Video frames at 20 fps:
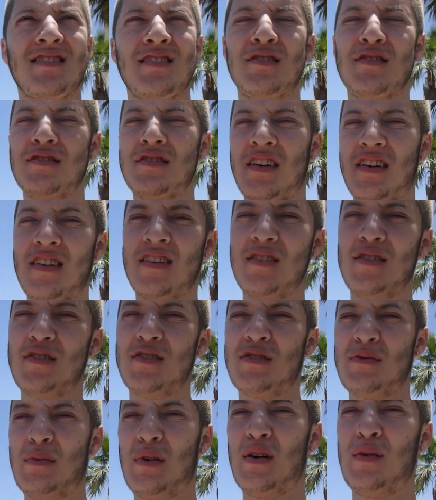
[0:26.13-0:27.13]
it was like a
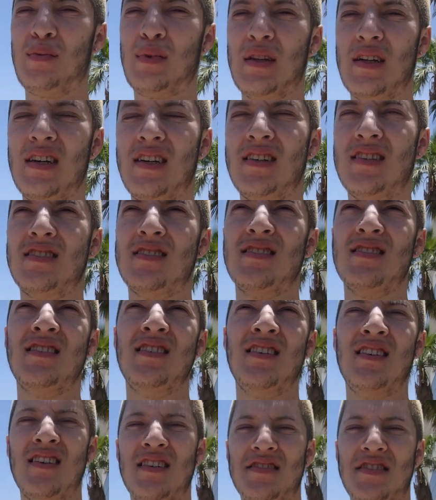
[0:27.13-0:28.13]
little small plate
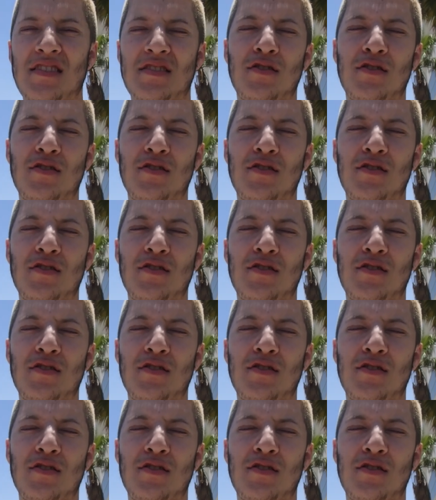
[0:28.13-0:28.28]
it's